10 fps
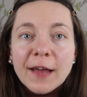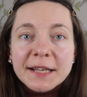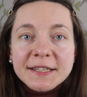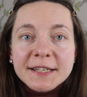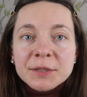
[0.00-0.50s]

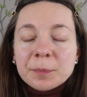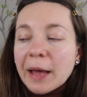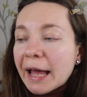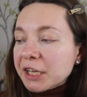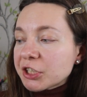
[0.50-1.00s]
fanciest
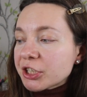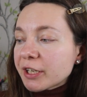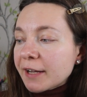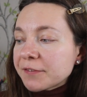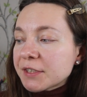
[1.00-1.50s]

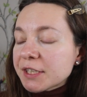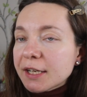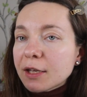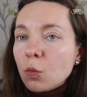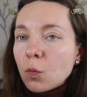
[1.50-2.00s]
packaging I've seen
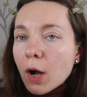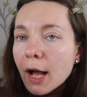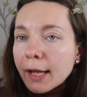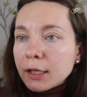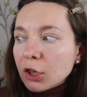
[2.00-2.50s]
in a
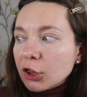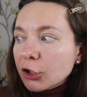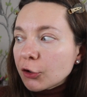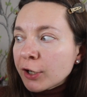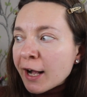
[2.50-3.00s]
while.
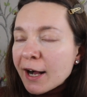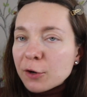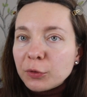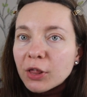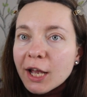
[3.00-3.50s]
Look
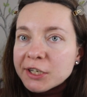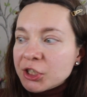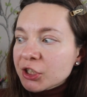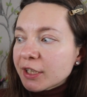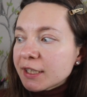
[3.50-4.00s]
how
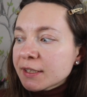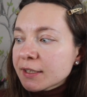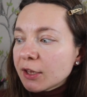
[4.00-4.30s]
lush this